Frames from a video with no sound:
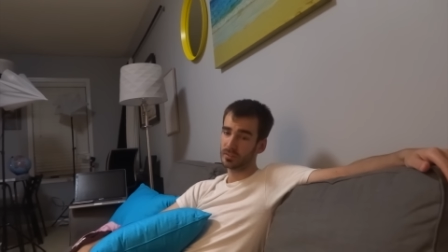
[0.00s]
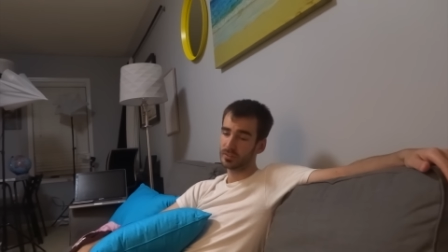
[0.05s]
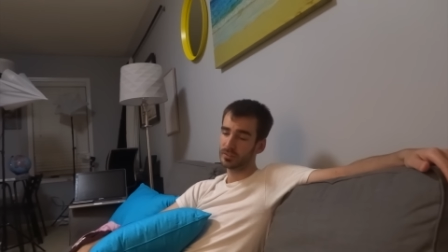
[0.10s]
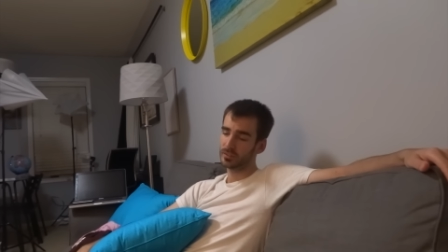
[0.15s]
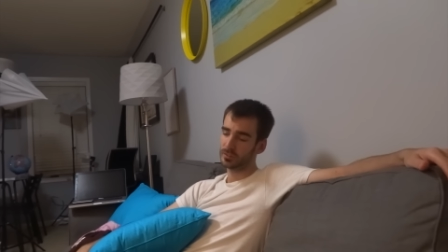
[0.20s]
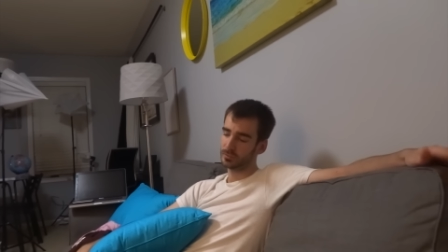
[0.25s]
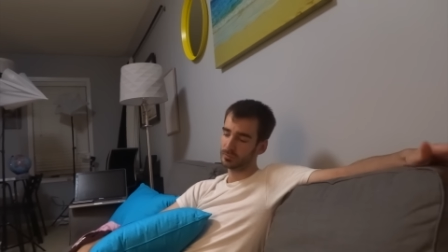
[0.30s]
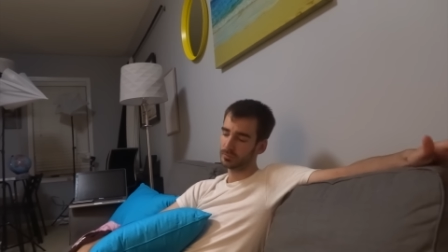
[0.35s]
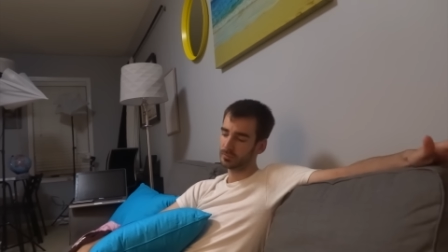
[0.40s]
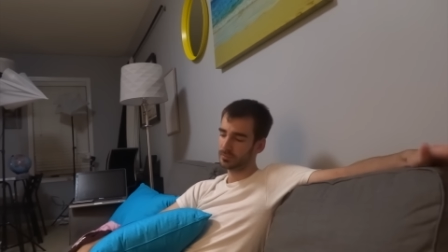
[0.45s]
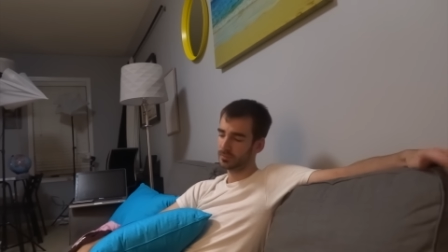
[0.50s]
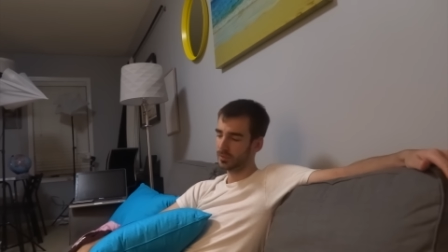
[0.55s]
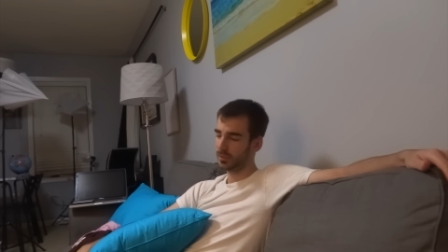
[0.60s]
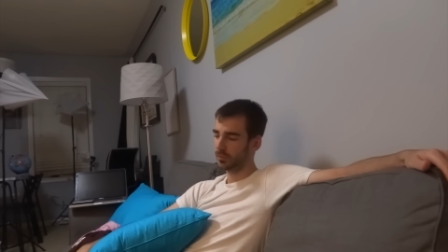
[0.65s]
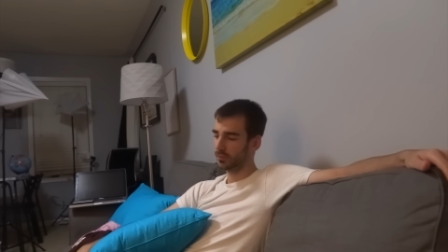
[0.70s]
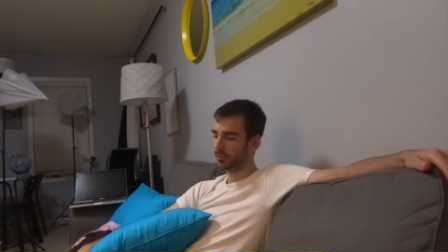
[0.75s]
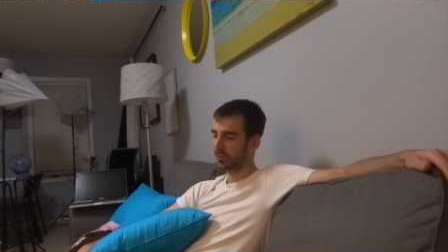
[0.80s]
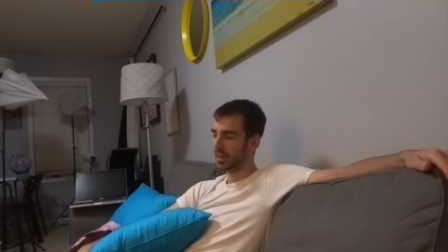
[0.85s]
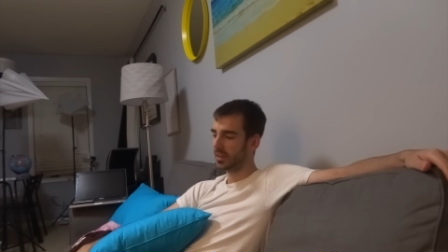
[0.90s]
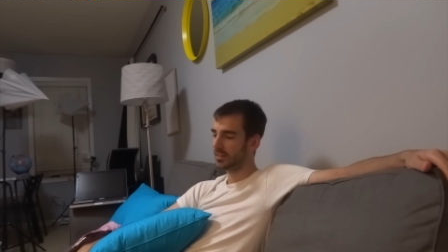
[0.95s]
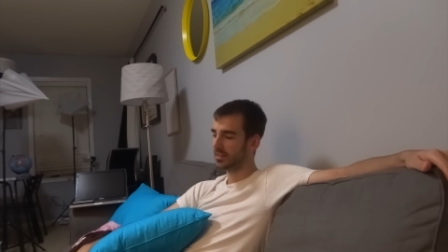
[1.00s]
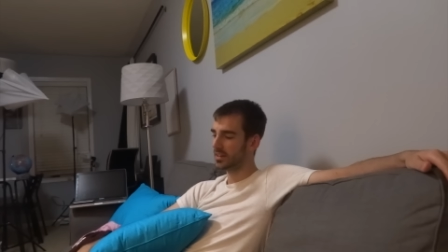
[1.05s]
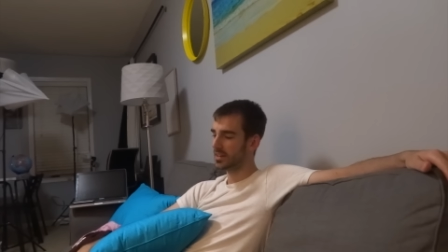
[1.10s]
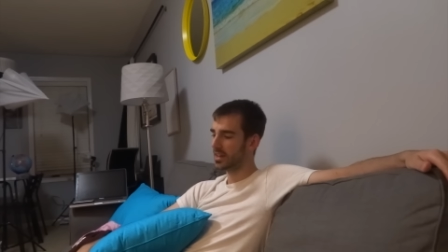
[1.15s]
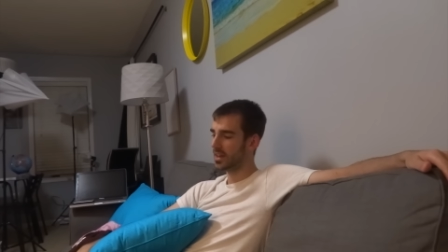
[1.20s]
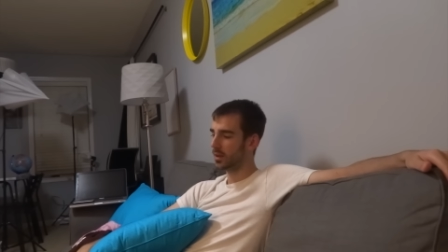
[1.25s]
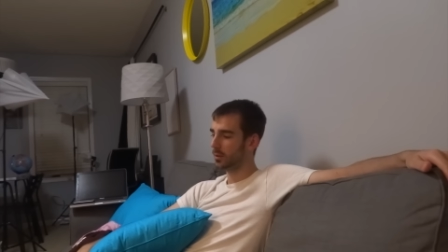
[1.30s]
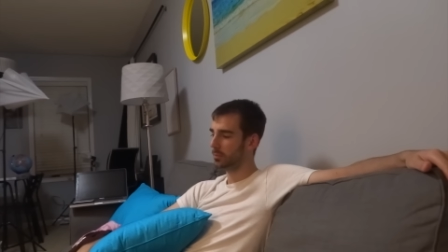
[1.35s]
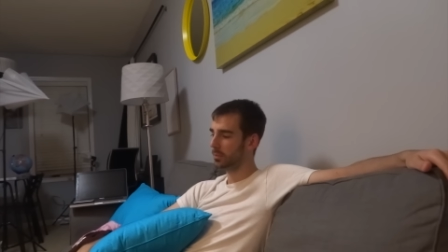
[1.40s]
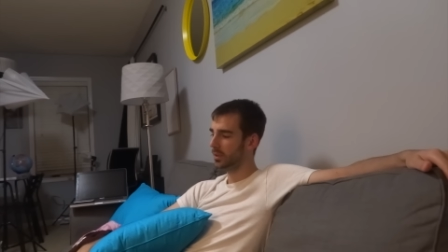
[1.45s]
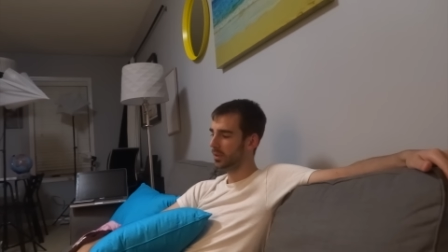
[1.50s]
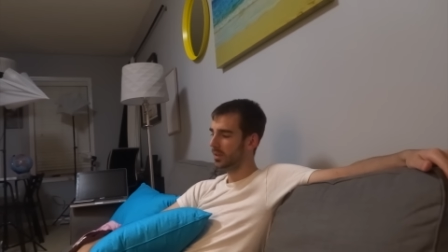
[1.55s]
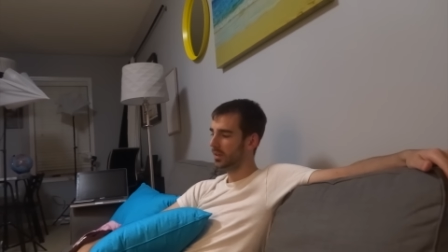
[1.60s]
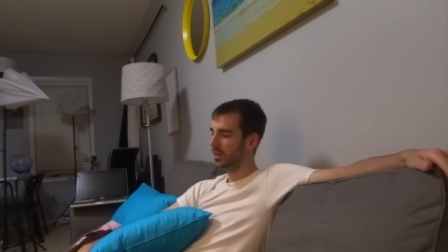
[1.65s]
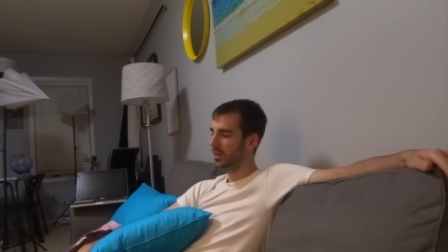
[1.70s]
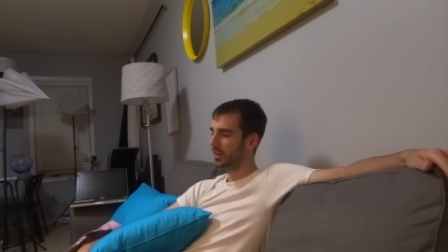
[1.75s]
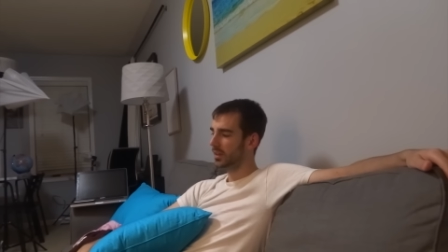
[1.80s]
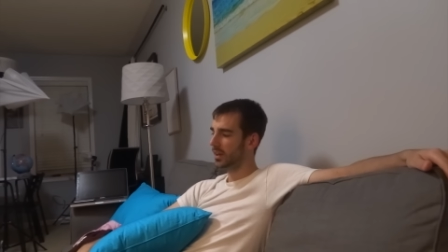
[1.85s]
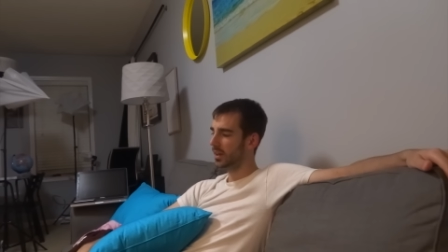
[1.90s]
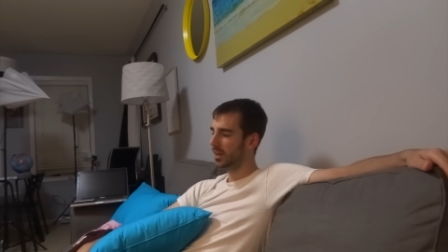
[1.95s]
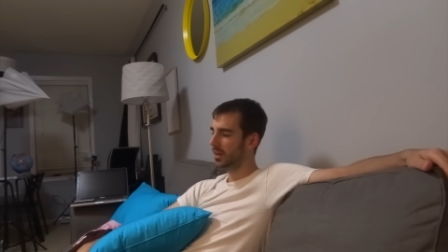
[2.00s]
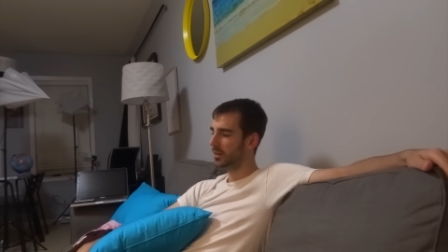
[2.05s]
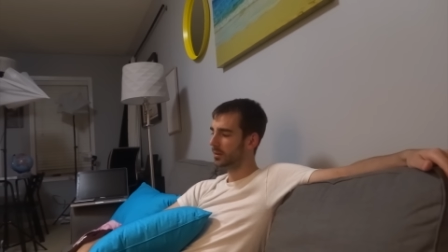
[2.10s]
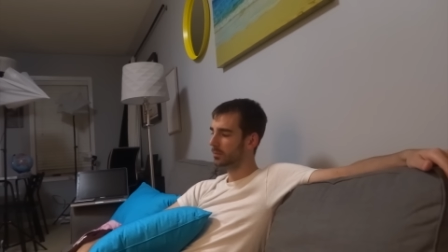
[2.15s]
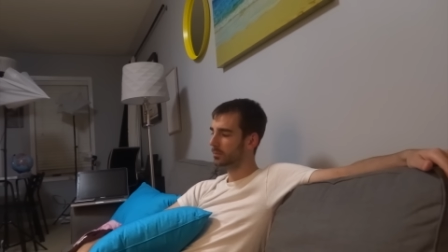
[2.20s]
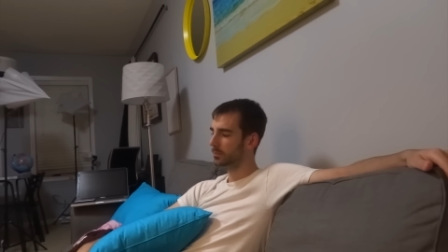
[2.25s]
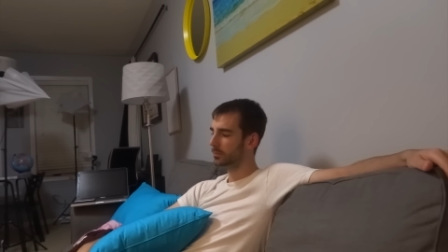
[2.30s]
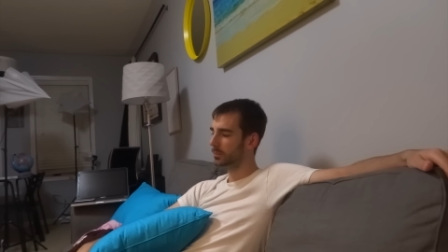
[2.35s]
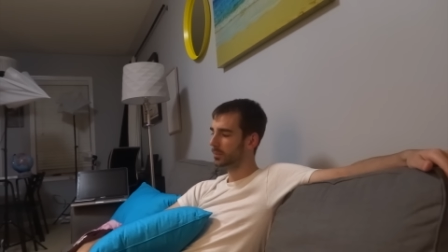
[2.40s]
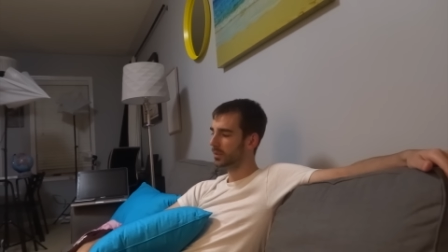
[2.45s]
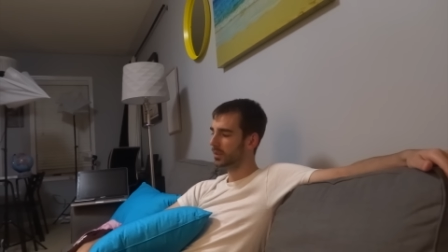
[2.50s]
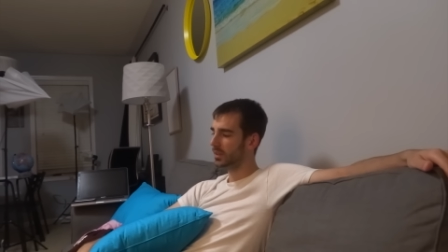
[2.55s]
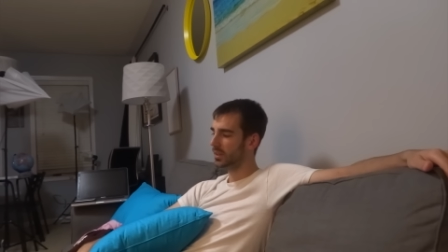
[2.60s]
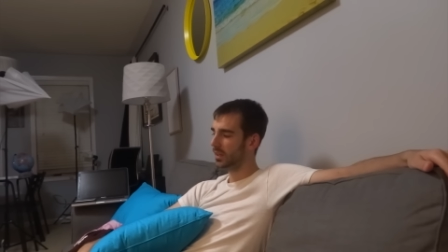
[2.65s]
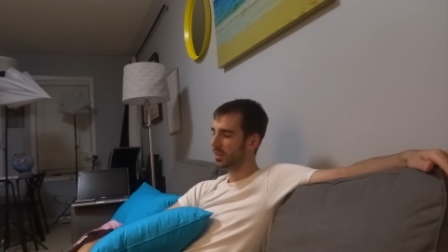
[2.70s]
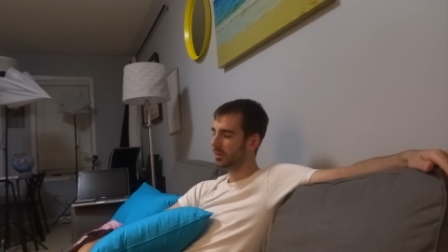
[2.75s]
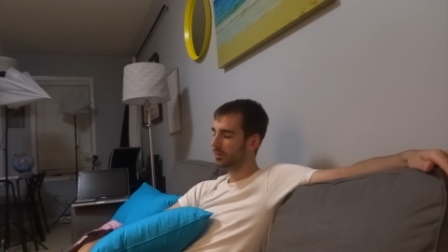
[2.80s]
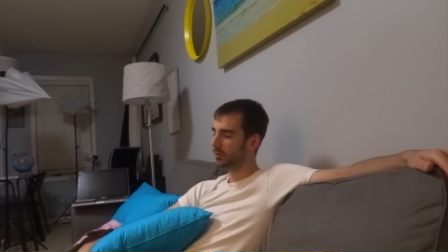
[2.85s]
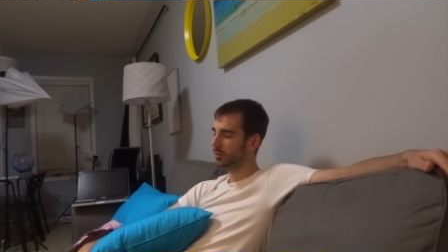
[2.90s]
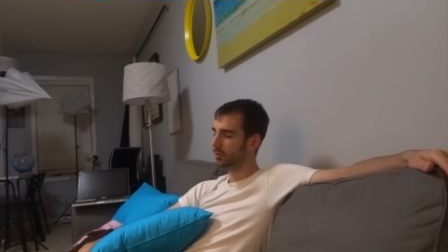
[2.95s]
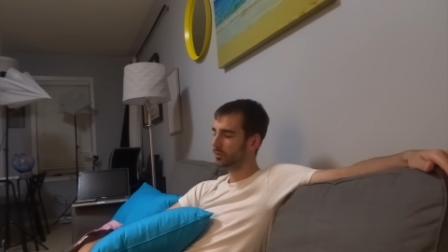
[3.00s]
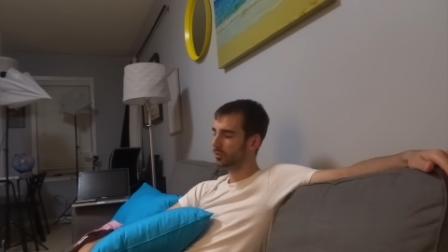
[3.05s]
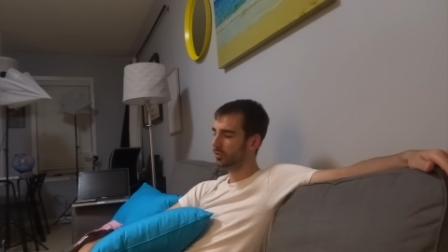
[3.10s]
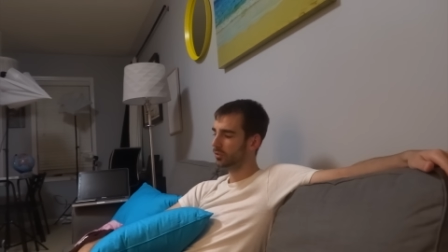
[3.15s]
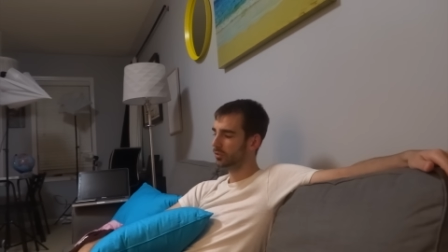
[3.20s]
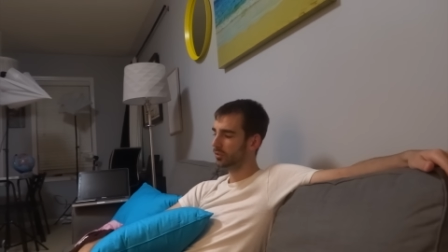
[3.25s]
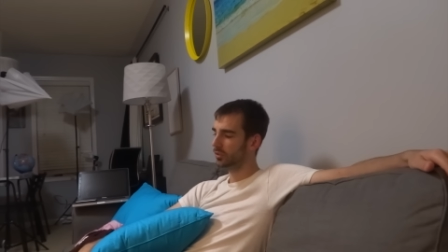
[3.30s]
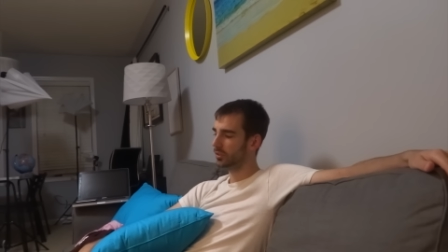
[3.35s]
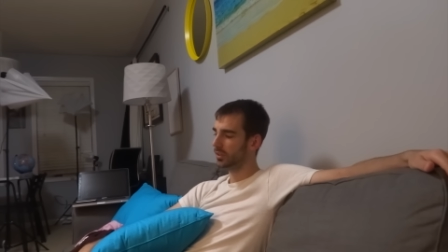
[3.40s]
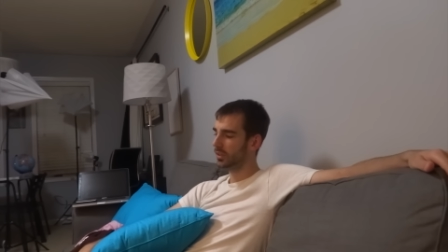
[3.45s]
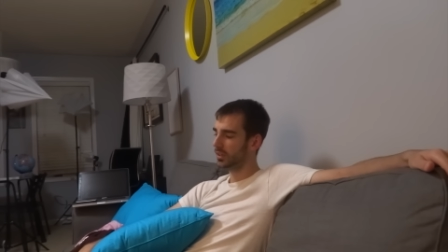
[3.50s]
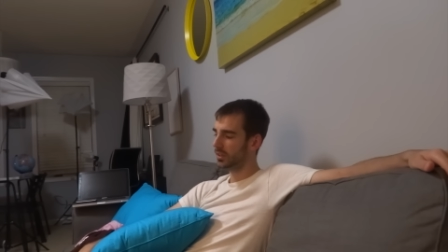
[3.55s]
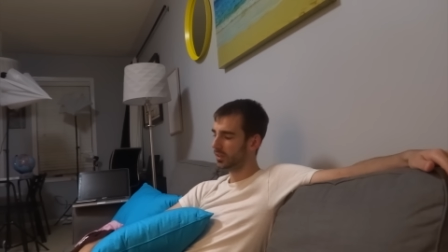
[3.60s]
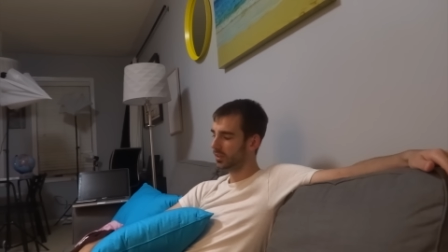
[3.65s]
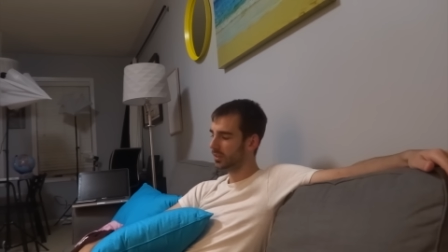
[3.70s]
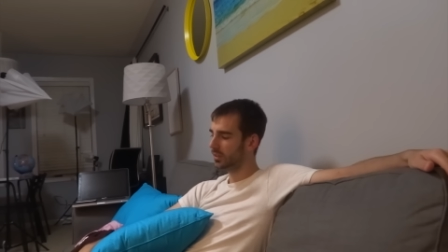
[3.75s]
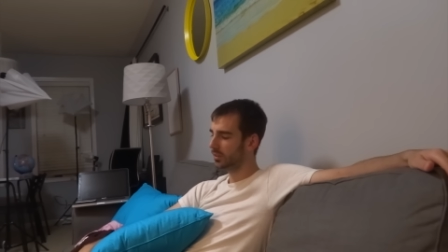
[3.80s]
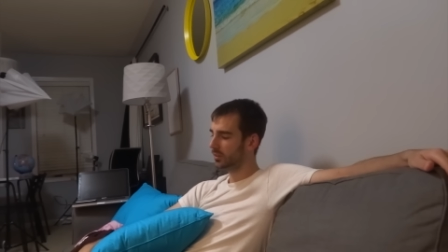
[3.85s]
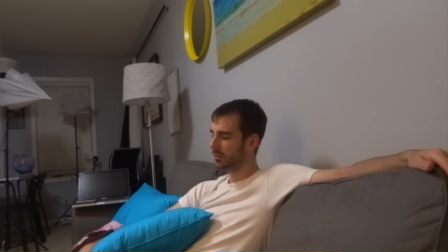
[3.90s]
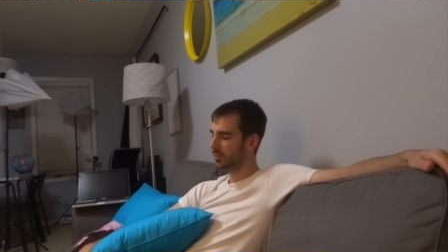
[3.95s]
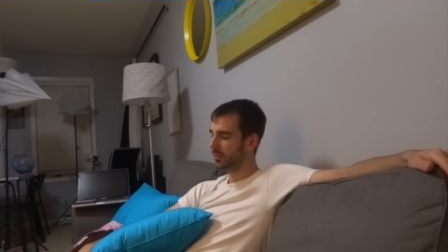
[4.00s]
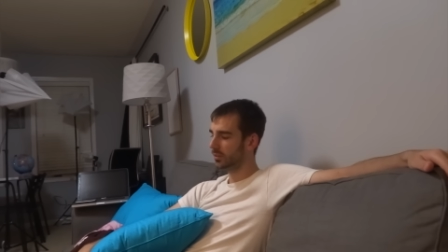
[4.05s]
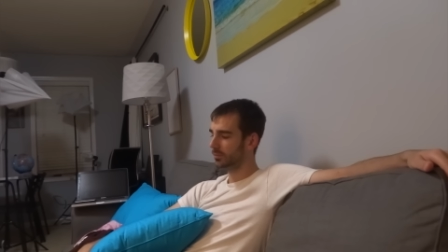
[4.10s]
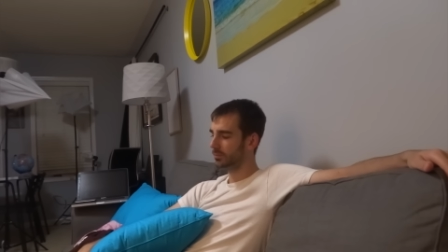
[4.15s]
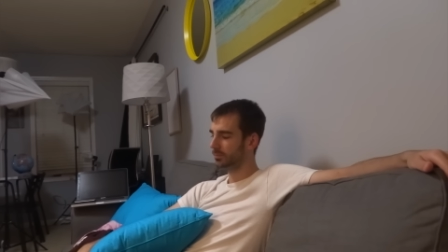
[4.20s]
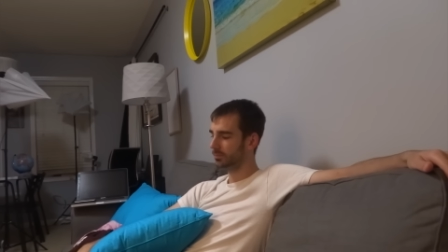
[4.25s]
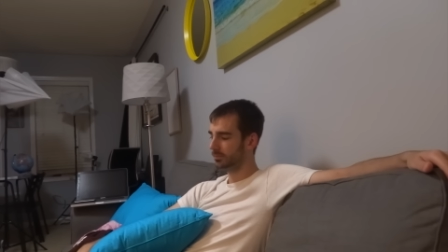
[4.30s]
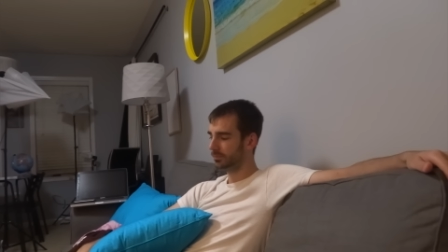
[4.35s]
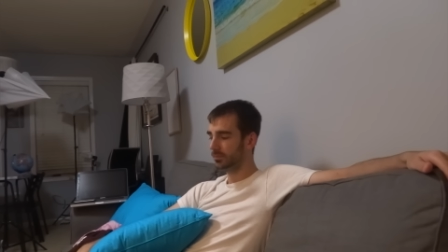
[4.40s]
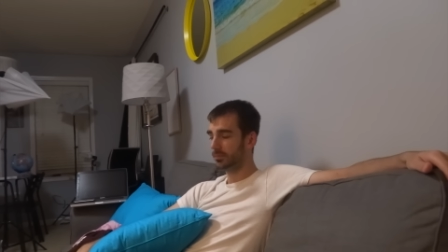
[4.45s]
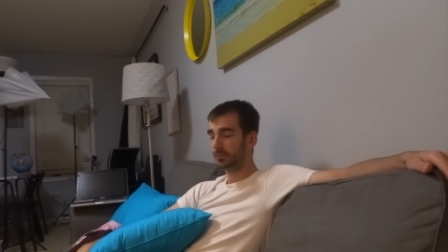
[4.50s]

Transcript: you know, that didn't help. Mm-hmm. Um, but yeah, it was just, you're like, you know, I'm